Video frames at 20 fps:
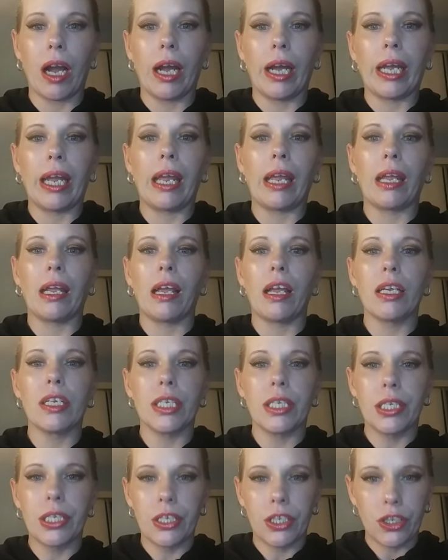I
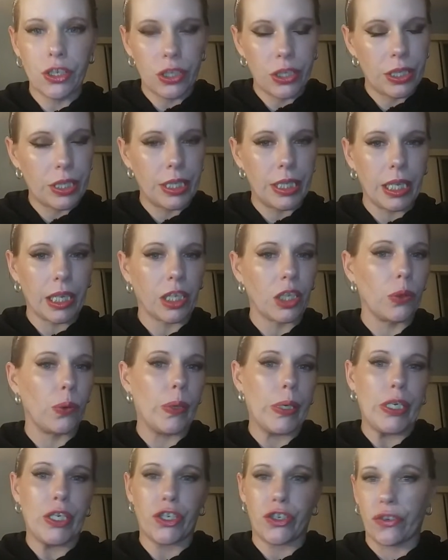stick to
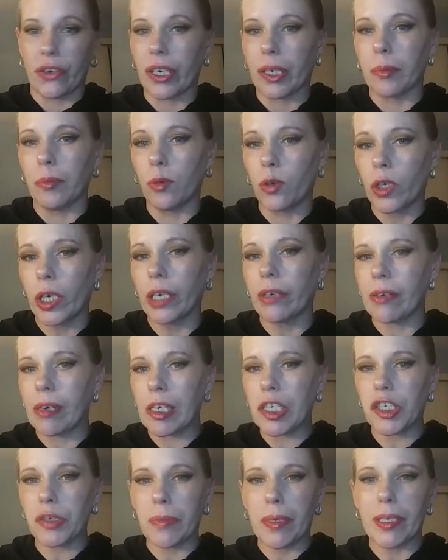a strict morning
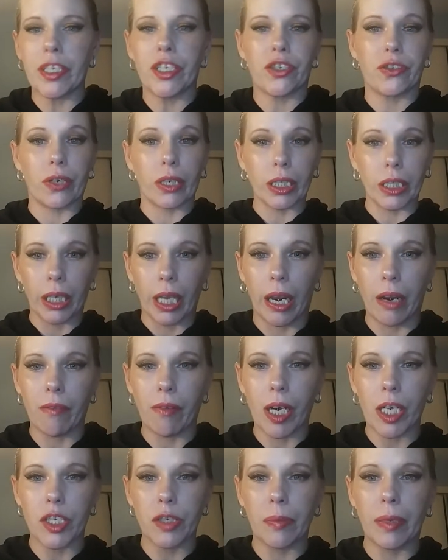regimen, strict night
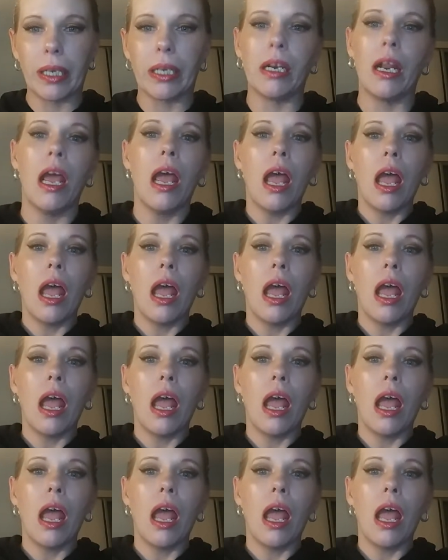regimen.